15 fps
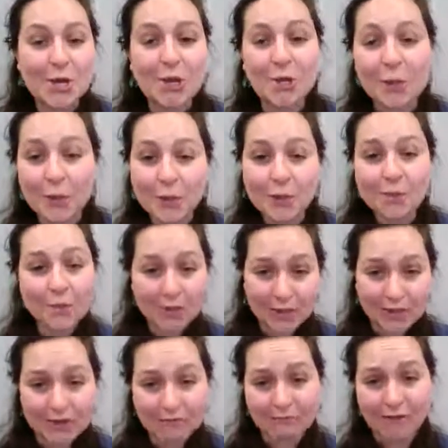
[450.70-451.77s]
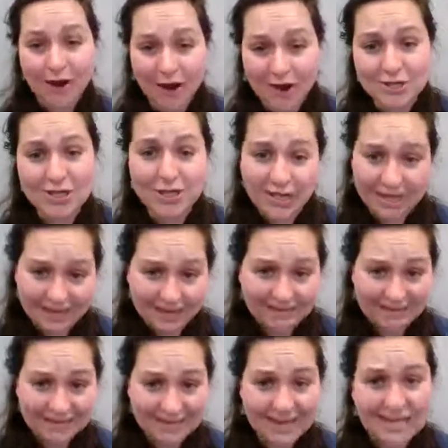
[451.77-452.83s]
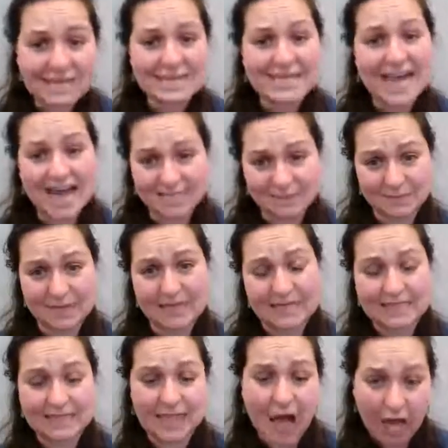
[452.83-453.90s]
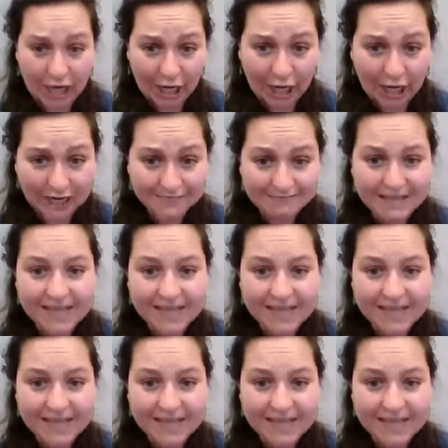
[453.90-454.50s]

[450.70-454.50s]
who put raw chicken in Yasmini's locker?